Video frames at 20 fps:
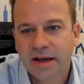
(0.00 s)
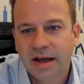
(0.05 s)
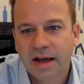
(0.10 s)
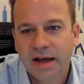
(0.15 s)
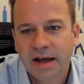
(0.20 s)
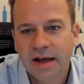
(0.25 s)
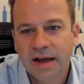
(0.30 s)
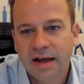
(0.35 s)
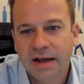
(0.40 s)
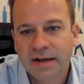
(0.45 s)

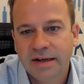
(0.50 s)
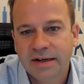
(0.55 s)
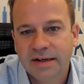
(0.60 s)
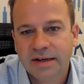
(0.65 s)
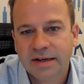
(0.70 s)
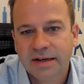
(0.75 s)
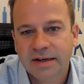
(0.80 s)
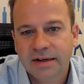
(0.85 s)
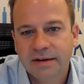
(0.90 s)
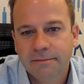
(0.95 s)
And
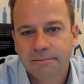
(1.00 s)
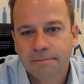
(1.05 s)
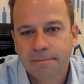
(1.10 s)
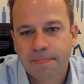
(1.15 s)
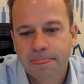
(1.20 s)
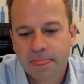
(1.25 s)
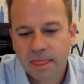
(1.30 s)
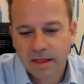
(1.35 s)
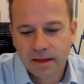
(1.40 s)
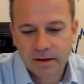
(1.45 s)
seconds.
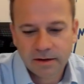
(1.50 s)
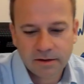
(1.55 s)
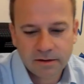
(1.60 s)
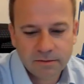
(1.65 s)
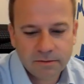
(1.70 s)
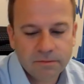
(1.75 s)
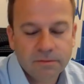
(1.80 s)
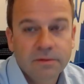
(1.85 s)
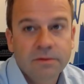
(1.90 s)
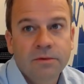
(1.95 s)

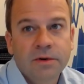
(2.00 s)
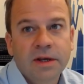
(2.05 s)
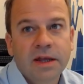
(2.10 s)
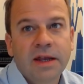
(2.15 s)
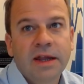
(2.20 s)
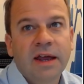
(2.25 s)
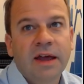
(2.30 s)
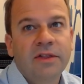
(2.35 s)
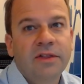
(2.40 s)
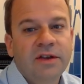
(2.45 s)
We're
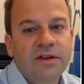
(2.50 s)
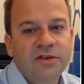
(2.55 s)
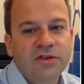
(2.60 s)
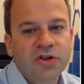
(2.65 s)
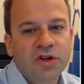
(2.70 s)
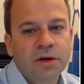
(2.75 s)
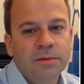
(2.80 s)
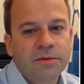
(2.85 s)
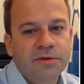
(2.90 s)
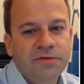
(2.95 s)
going to get these
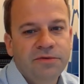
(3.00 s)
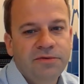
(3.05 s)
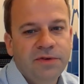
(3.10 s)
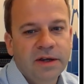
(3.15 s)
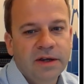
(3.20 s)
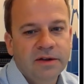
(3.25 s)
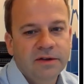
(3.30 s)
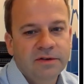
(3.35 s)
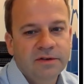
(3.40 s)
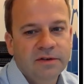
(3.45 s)
German
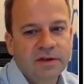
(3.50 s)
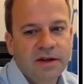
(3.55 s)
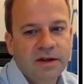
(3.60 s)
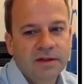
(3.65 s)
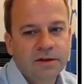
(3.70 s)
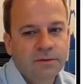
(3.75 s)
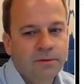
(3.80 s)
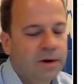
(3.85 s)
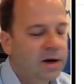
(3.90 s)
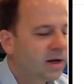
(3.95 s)
figures,
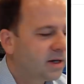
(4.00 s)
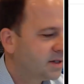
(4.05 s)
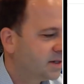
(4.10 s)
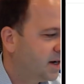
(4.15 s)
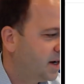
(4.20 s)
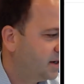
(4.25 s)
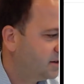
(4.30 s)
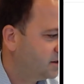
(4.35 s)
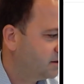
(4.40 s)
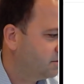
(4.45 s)
hit the wires
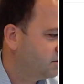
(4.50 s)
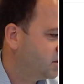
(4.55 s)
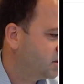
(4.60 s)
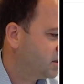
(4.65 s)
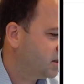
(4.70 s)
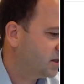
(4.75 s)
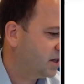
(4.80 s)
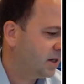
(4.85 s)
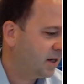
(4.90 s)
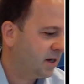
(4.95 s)
now, so I'm
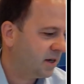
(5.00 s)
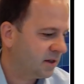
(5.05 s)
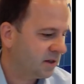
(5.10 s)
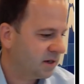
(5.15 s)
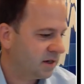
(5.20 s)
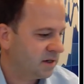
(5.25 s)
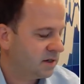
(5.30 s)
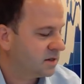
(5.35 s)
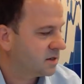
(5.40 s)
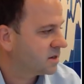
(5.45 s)
just going to let
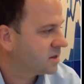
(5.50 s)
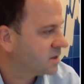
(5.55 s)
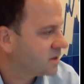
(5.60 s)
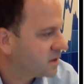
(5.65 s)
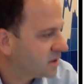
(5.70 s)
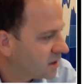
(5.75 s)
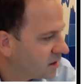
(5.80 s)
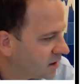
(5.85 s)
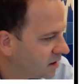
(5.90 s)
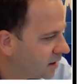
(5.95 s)
these
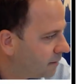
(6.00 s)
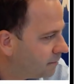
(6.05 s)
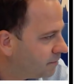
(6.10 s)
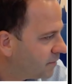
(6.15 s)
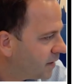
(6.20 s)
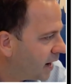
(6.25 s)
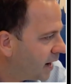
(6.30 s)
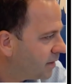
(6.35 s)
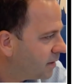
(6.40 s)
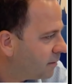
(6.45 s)

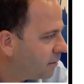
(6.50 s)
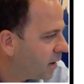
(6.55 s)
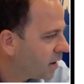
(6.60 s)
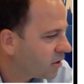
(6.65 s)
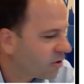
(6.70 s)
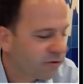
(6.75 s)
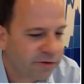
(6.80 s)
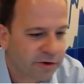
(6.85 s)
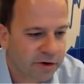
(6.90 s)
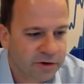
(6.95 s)
come down the
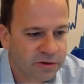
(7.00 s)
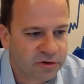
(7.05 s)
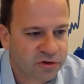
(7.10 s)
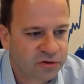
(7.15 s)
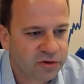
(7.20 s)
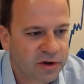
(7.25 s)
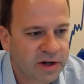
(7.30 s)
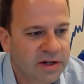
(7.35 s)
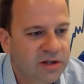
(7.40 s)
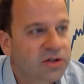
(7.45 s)
microphone
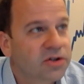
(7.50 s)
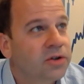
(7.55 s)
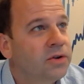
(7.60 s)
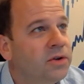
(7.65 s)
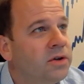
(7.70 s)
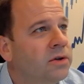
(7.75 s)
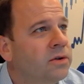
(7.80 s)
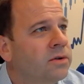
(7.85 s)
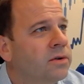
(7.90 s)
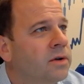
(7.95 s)
straight to
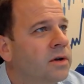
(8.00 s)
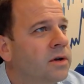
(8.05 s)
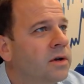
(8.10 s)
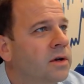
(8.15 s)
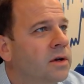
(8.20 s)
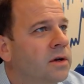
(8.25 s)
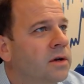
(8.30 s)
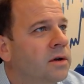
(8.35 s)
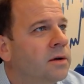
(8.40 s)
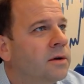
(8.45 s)
you.
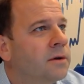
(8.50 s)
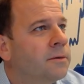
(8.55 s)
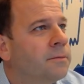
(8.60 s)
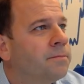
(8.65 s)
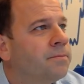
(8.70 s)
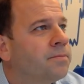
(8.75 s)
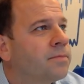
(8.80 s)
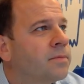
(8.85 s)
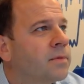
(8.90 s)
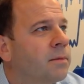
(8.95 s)

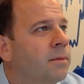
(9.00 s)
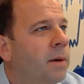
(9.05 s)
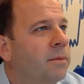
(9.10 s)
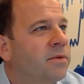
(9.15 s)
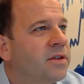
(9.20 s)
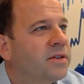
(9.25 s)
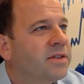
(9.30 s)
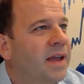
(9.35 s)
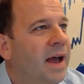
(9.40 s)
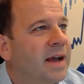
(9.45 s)

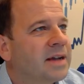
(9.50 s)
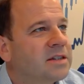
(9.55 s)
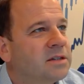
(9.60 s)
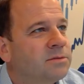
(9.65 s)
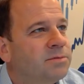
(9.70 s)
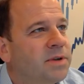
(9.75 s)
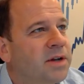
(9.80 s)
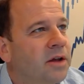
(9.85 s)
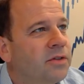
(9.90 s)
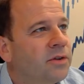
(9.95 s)
Remember, the DAX
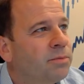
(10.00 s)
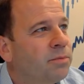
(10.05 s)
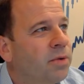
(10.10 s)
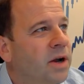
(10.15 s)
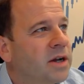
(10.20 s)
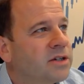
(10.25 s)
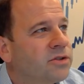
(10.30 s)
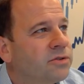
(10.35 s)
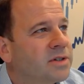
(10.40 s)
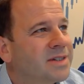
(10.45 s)
has been under
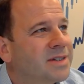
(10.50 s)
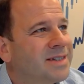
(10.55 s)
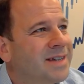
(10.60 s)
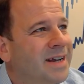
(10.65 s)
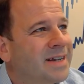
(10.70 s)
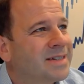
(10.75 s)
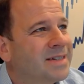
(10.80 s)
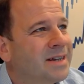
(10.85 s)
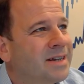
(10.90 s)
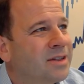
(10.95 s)
pressure. It's
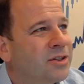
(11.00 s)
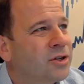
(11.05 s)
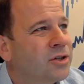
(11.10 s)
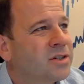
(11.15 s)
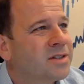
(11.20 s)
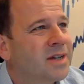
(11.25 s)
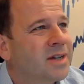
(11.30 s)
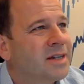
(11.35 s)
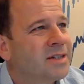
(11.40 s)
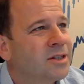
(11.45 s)
testing
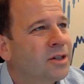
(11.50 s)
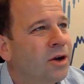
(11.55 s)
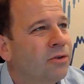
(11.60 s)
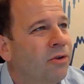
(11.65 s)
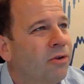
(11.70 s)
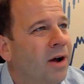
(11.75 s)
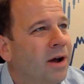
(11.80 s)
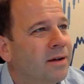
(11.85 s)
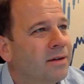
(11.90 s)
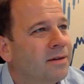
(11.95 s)
Thursday's low,
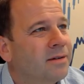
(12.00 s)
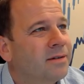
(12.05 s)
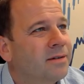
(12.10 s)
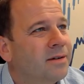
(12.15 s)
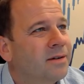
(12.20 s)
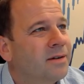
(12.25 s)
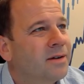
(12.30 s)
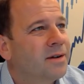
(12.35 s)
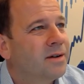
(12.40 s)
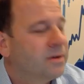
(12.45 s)
right?
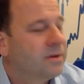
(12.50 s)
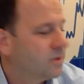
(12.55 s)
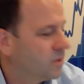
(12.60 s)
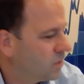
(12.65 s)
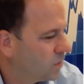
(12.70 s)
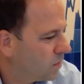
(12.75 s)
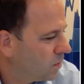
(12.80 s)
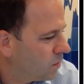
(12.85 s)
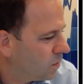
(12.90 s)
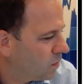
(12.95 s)
forty-one point
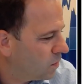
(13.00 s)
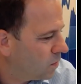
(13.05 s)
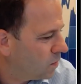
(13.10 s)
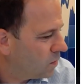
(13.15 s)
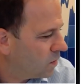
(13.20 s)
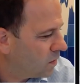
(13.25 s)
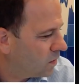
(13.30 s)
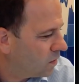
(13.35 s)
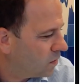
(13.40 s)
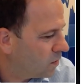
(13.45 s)
four,
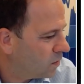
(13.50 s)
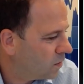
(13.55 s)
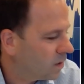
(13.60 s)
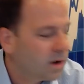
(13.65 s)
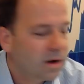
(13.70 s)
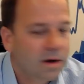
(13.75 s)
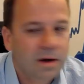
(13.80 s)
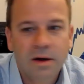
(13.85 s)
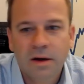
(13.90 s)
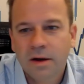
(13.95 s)
forty-one point four, oh,
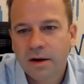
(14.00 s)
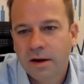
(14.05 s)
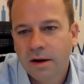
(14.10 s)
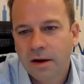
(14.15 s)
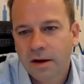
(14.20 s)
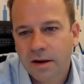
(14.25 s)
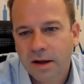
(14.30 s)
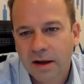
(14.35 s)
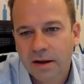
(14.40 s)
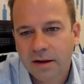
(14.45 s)
below the
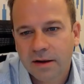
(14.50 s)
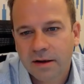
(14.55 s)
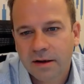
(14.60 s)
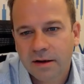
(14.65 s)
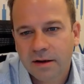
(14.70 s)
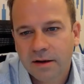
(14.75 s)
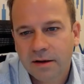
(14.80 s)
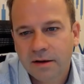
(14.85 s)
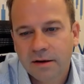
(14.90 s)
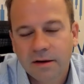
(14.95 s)
expected, okay.
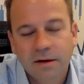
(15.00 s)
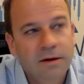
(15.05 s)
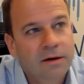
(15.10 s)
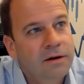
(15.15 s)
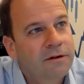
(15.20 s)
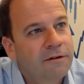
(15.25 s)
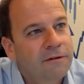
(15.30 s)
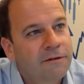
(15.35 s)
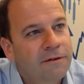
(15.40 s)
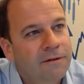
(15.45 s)
forty-four.
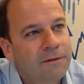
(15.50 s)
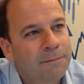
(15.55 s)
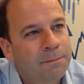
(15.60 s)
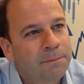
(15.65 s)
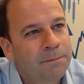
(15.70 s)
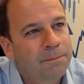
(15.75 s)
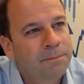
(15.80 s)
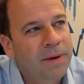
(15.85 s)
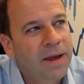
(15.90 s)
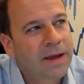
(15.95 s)

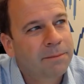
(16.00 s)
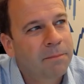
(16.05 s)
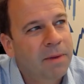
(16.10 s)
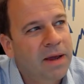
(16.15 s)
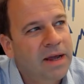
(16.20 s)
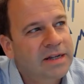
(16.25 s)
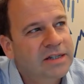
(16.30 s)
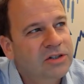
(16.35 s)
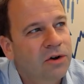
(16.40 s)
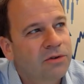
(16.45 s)
Services, fifty-two point five,
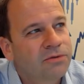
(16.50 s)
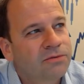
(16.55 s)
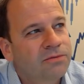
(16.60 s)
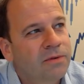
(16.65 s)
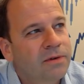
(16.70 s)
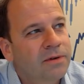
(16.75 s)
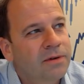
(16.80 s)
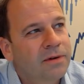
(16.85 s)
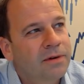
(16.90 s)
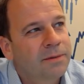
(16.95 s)
big miss
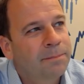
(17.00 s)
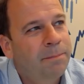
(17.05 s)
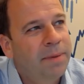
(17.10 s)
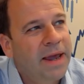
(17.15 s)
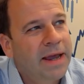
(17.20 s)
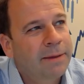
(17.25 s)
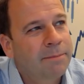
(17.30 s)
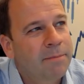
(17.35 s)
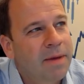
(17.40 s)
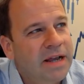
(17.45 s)
on, below
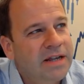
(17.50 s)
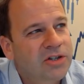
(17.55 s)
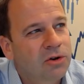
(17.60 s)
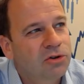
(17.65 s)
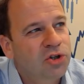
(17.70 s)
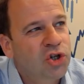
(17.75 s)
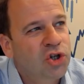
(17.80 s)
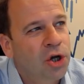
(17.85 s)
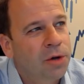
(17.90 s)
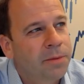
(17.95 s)
the big
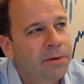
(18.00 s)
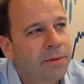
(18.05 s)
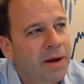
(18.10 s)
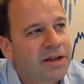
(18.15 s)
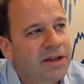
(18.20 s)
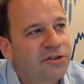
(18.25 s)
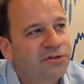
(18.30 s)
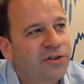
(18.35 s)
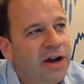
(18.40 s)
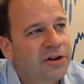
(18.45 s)
miss on
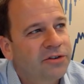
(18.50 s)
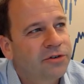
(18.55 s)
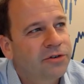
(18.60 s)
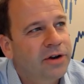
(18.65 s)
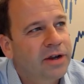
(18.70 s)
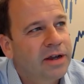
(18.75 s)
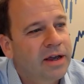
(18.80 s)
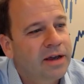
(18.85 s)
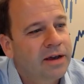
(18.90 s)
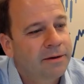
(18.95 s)
German
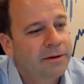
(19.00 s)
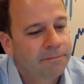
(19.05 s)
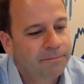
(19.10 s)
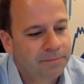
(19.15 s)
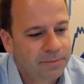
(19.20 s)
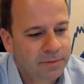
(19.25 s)
manufacturing here.